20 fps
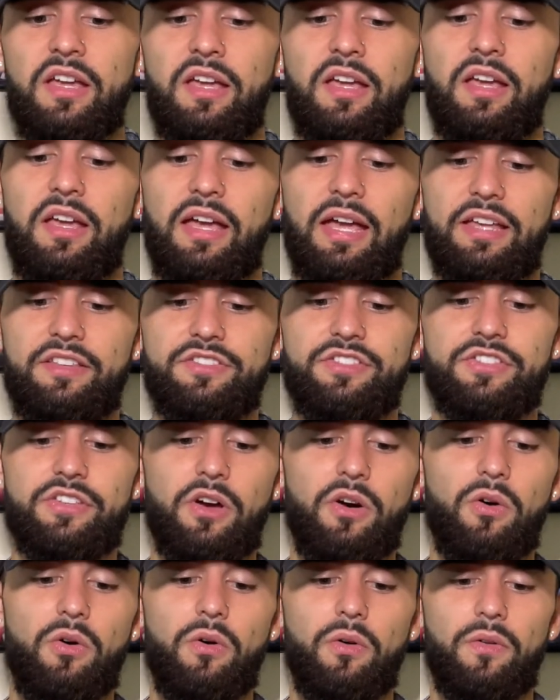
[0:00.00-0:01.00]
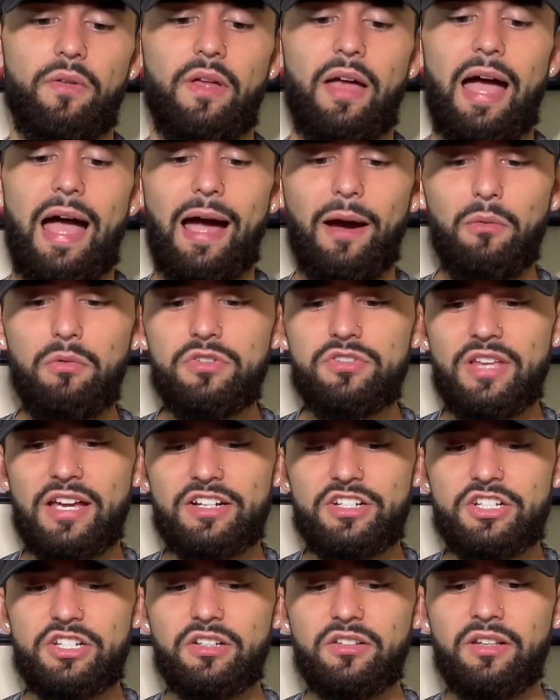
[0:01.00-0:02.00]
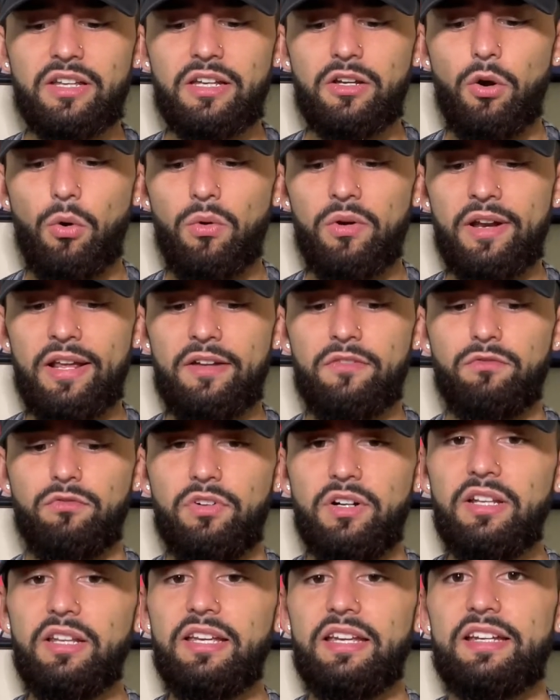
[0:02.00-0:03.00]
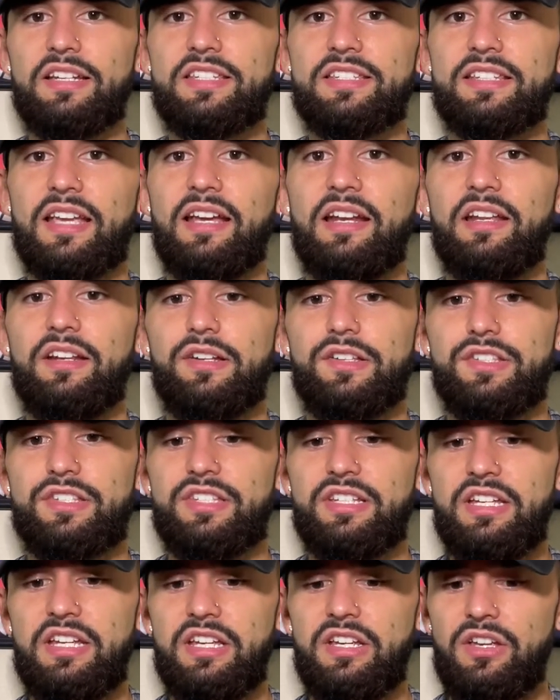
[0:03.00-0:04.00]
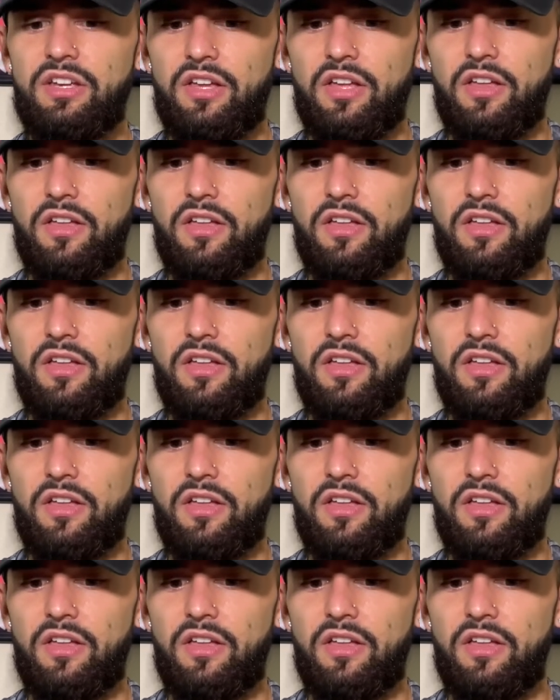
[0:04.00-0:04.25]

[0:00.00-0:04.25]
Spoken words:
And so I was actually going in really excited to see